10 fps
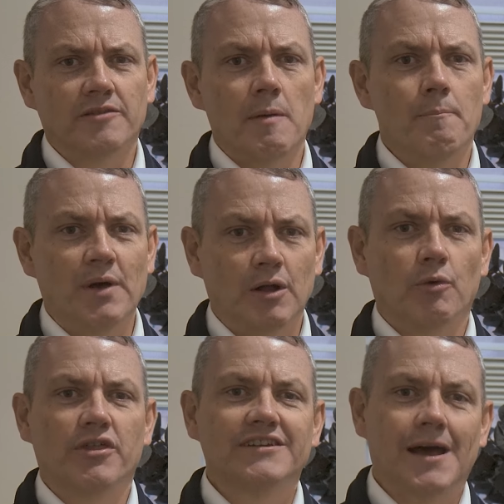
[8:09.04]
It's been
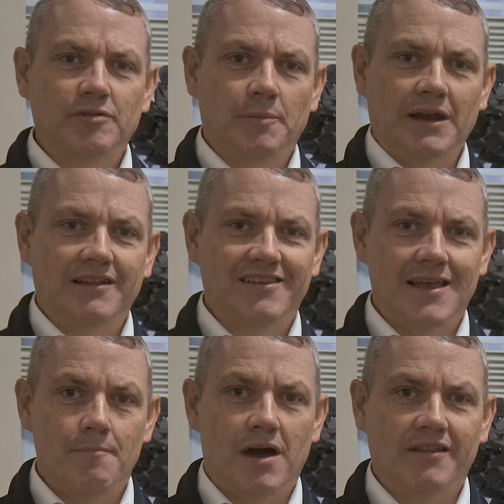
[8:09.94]
built with
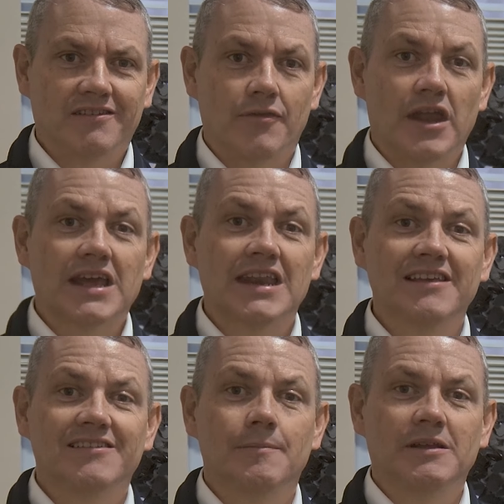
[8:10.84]
adaptability in mind so that it can
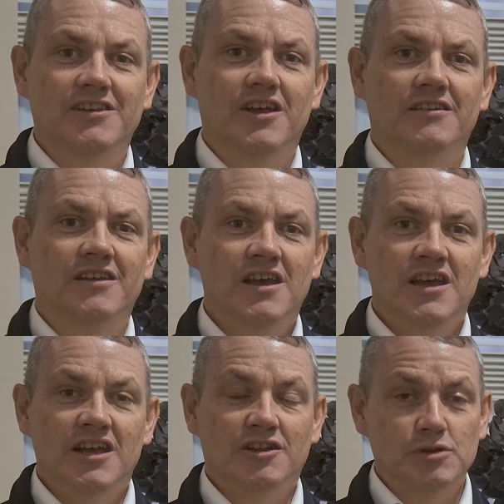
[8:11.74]
easily be turned
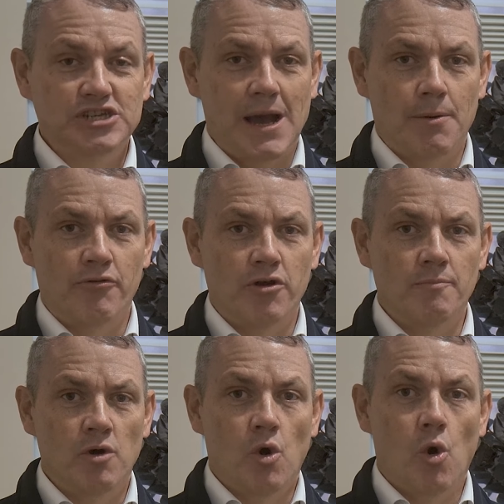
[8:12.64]
into a shower
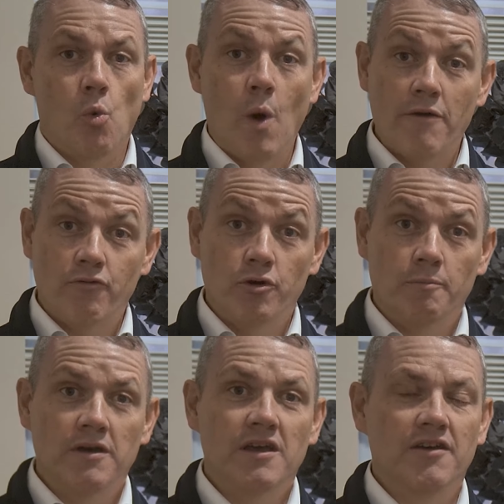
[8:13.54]
room or wet
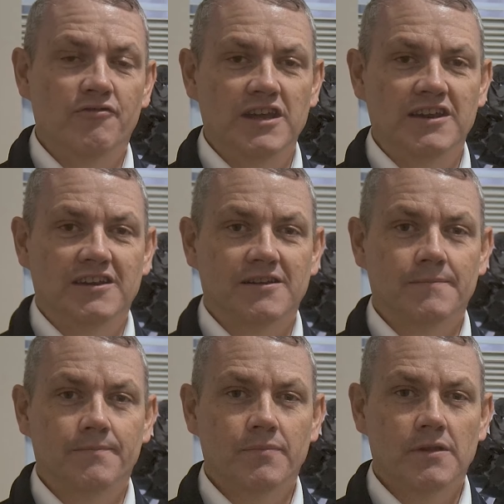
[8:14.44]
room if needed.
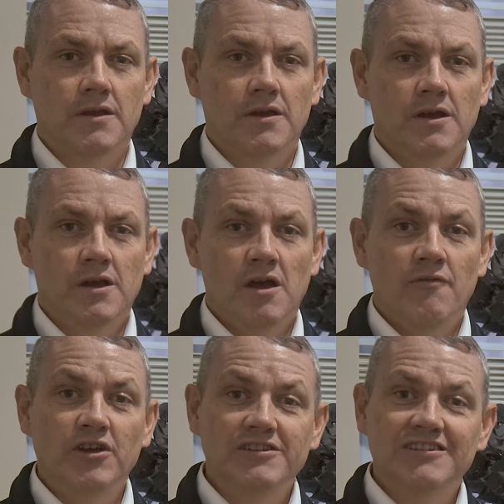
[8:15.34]

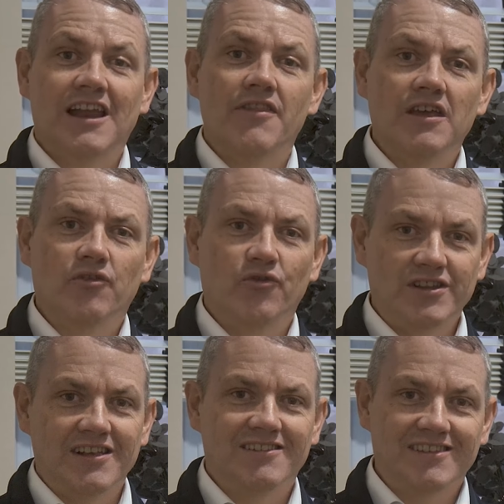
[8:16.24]
Features like these
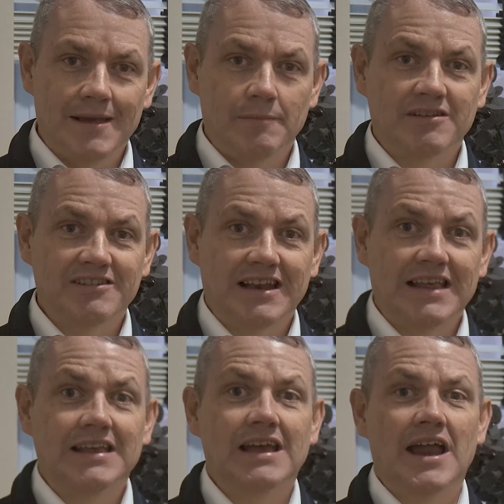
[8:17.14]
fit in
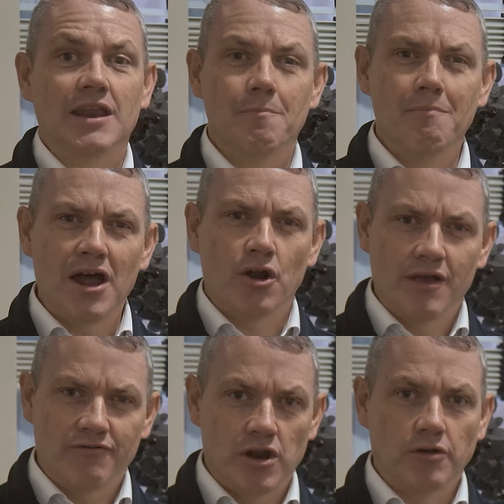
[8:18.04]
seamlessly, and you might
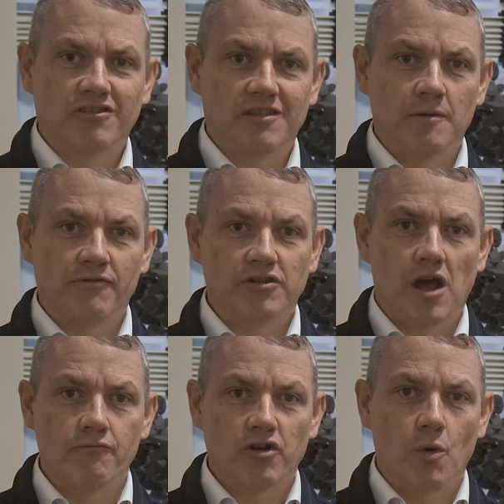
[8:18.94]
not even notice them if you
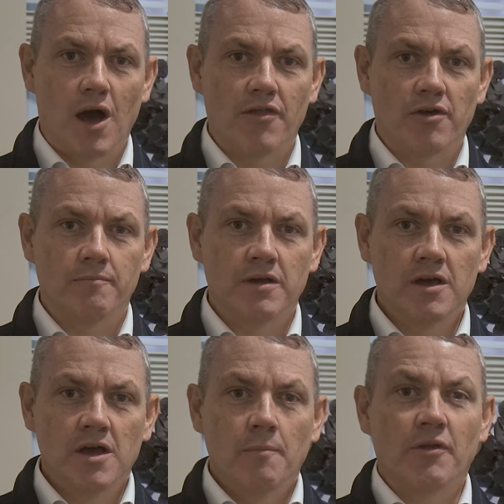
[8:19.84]
don't require them,
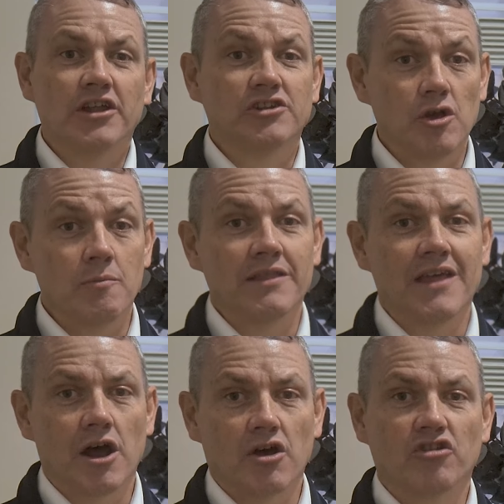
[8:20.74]
but they do
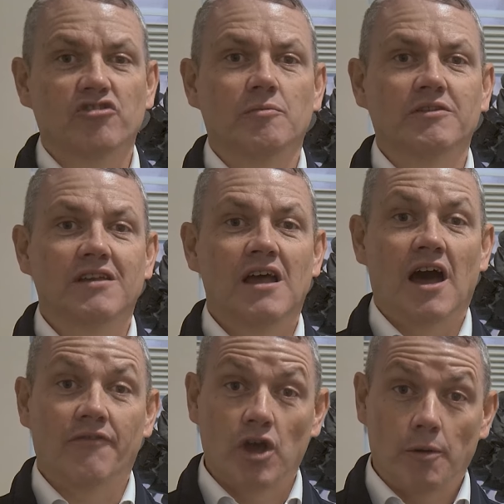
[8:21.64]
mean that our customers
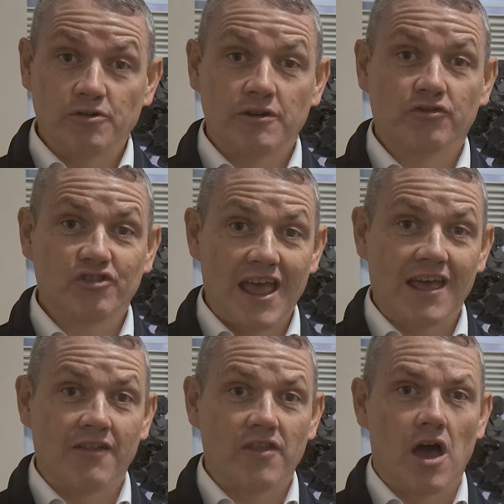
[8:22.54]
have the option of
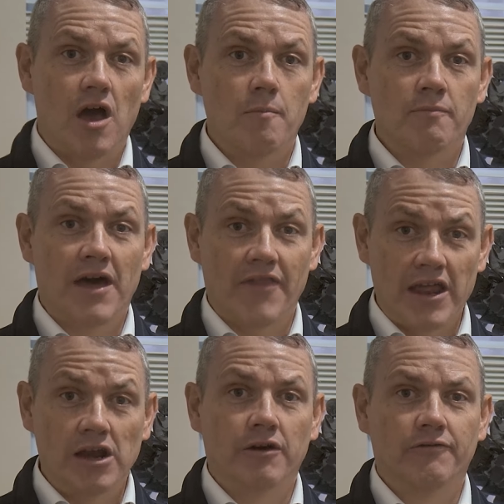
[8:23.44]
staying in their home that
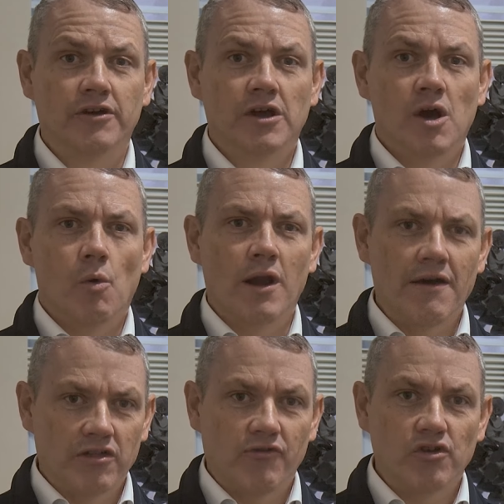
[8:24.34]
they love,
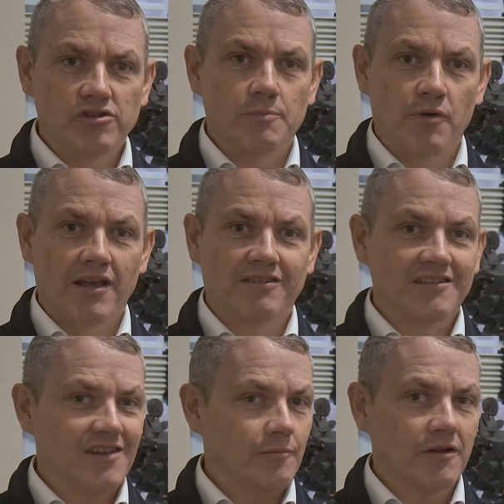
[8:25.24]
whatever the future brings
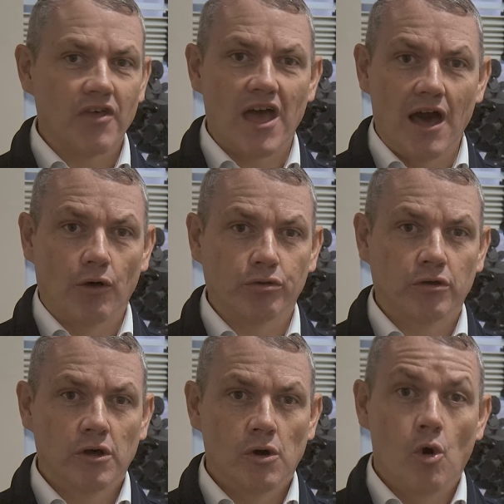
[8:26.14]
in terms of their
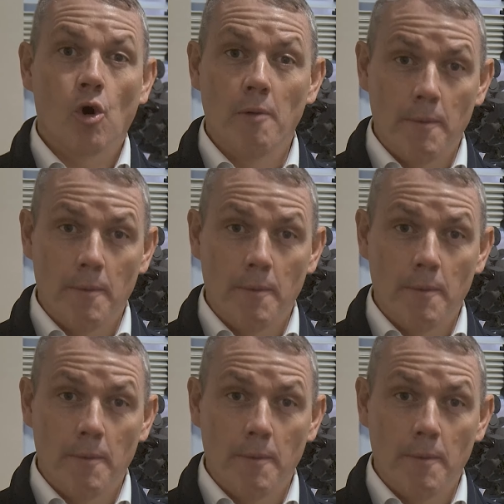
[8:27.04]
health or